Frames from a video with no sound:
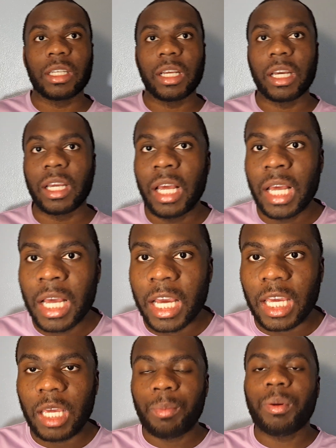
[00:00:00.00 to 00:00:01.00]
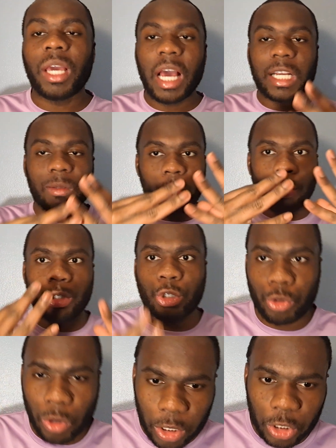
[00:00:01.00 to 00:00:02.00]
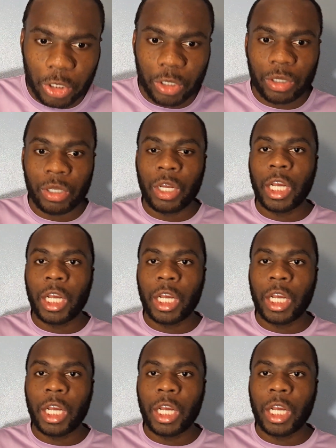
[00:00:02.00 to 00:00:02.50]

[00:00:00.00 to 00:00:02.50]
like, EP has more structure.